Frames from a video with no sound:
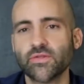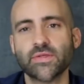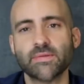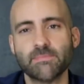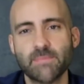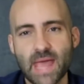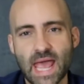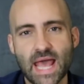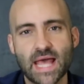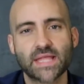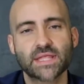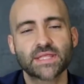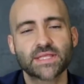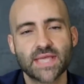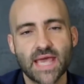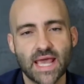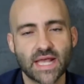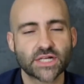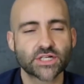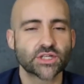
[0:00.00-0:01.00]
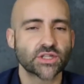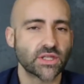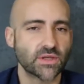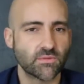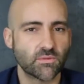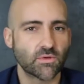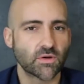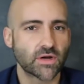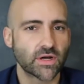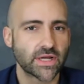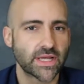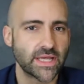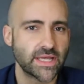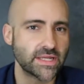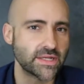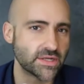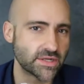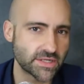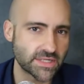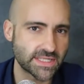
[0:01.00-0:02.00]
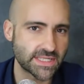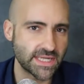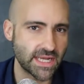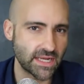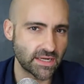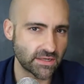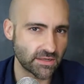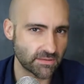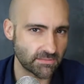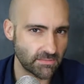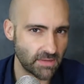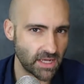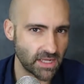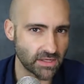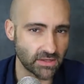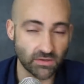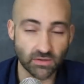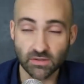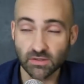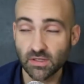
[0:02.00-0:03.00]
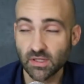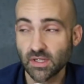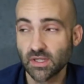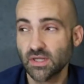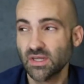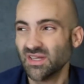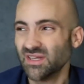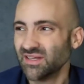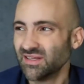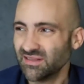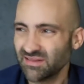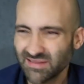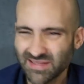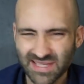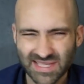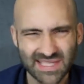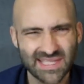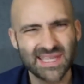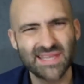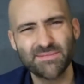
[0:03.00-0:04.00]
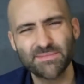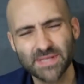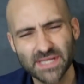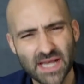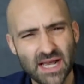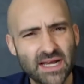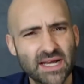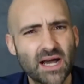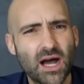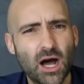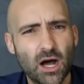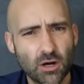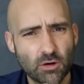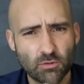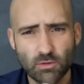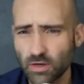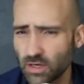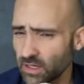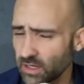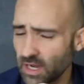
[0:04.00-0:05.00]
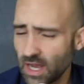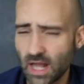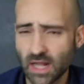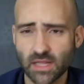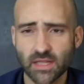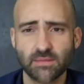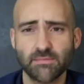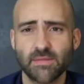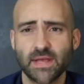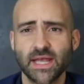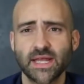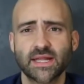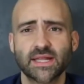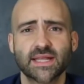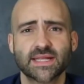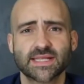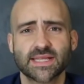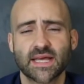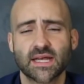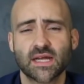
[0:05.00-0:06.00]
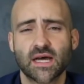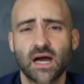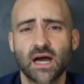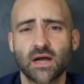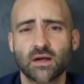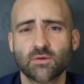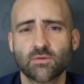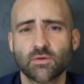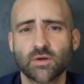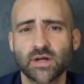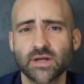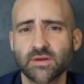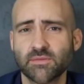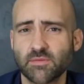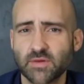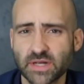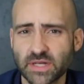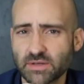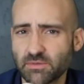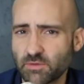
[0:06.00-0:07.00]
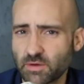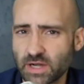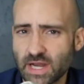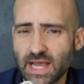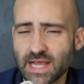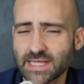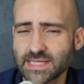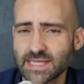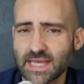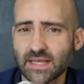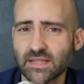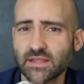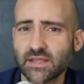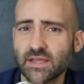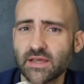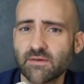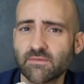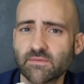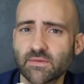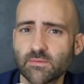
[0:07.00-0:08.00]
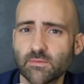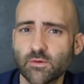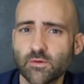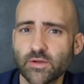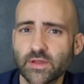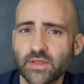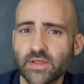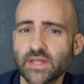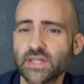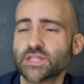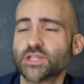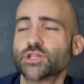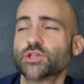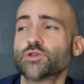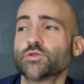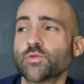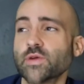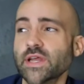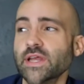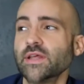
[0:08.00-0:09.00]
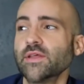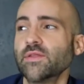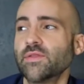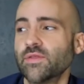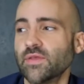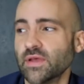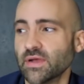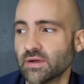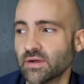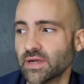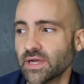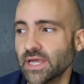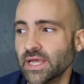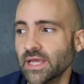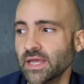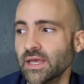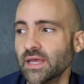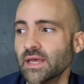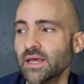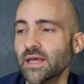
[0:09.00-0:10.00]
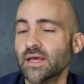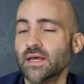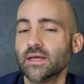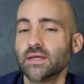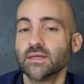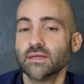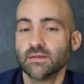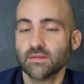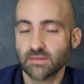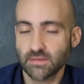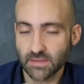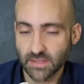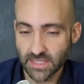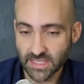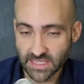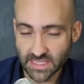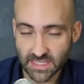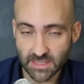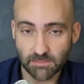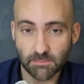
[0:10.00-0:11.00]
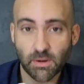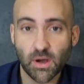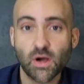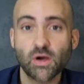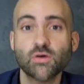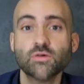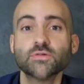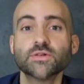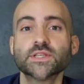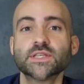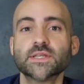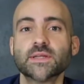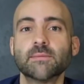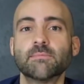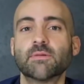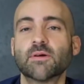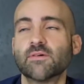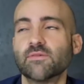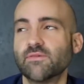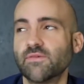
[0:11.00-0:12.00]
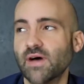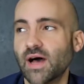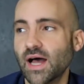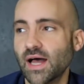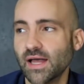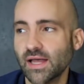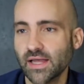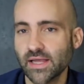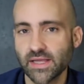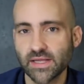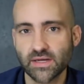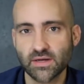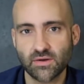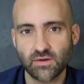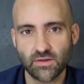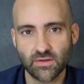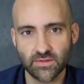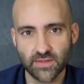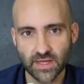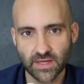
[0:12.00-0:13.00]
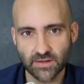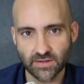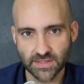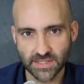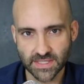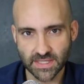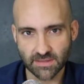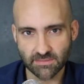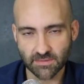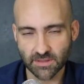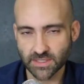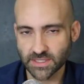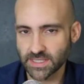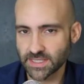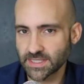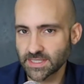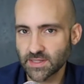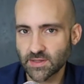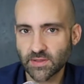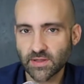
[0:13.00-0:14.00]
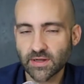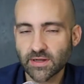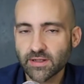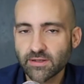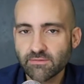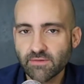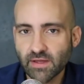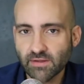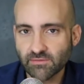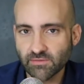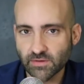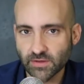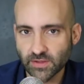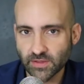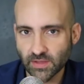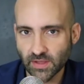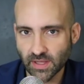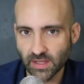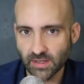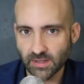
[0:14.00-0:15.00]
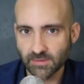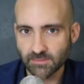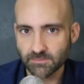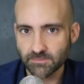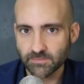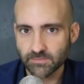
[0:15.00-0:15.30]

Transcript: the math to actually work in your standard model. Seems kind of awkward. I'll admit it's kind of awkward, and we're not exactly comfortable with it. String theory is supposed to provide all those numbers. It's a theory of everything.